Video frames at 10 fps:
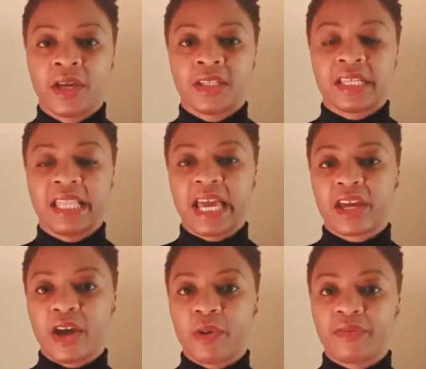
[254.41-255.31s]
to let
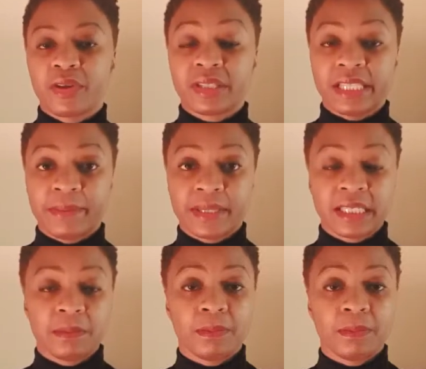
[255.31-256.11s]
go of those limiting